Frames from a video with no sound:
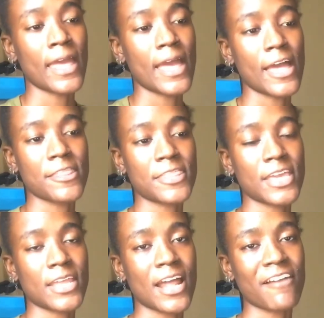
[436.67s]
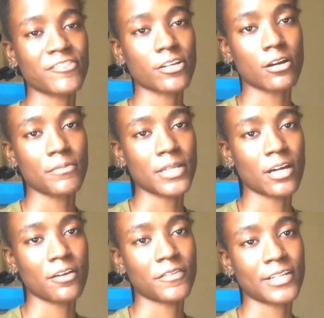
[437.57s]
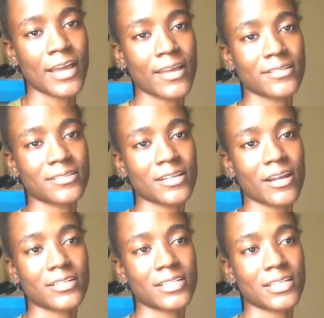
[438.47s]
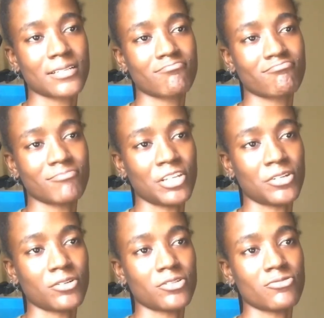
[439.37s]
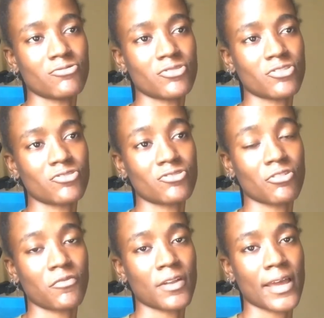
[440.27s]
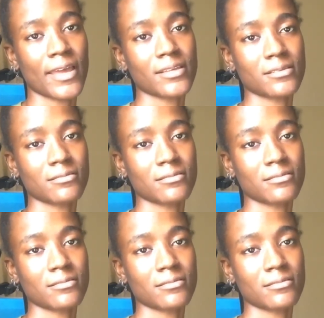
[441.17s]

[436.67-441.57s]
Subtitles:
And then after coming off it, I had started, you know, using stuff like